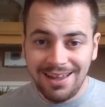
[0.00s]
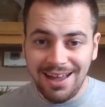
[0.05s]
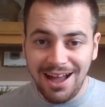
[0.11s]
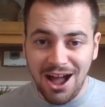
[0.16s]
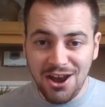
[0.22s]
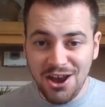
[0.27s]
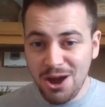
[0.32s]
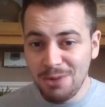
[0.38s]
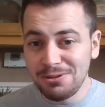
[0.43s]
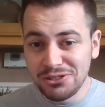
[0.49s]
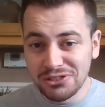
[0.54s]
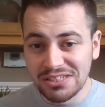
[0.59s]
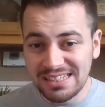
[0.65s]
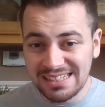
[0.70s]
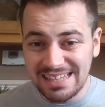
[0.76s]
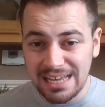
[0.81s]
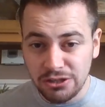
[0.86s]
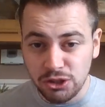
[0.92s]
I know it
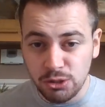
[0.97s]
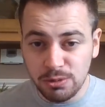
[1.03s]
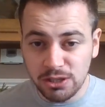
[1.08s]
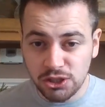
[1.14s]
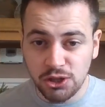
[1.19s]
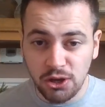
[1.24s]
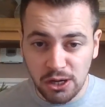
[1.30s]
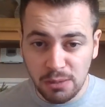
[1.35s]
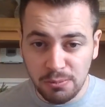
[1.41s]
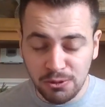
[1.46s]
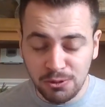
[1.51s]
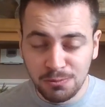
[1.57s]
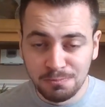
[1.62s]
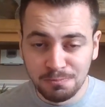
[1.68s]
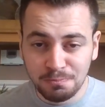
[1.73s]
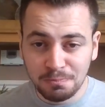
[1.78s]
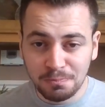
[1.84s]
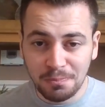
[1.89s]
doesn't sound too
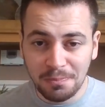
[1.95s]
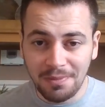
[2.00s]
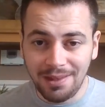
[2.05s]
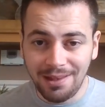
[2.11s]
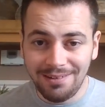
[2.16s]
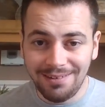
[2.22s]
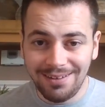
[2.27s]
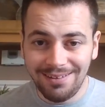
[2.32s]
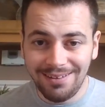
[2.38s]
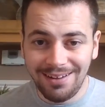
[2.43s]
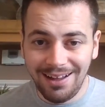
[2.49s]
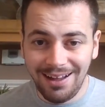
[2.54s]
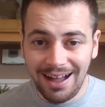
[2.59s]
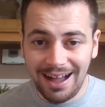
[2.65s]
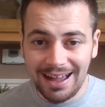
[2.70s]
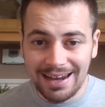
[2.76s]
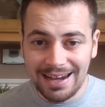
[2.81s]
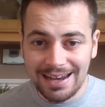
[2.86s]
excitable
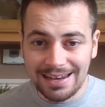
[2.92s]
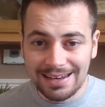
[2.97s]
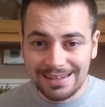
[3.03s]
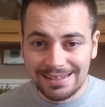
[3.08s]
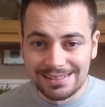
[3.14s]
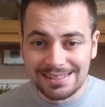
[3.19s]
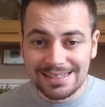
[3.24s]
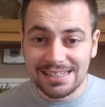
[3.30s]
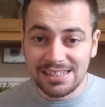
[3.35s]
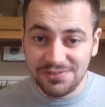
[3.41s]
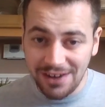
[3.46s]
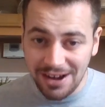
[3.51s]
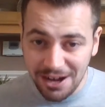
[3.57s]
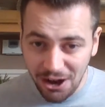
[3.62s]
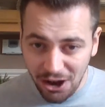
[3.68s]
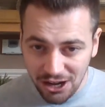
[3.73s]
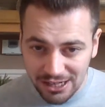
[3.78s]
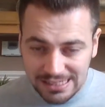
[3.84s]
and it's
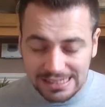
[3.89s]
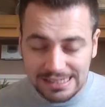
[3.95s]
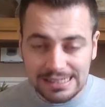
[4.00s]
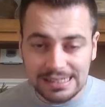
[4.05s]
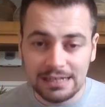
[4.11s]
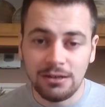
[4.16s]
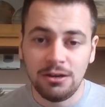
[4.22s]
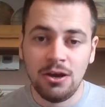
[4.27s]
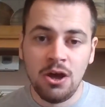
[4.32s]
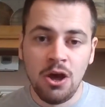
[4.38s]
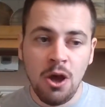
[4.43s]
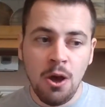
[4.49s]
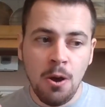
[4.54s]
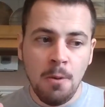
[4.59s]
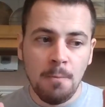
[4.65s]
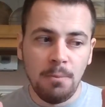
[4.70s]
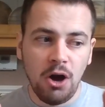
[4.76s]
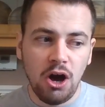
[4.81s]
very hard hitting,
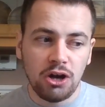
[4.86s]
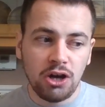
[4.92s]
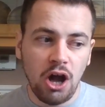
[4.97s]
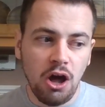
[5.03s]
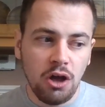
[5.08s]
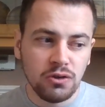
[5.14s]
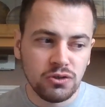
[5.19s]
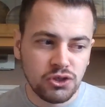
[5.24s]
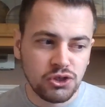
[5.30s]
but I can't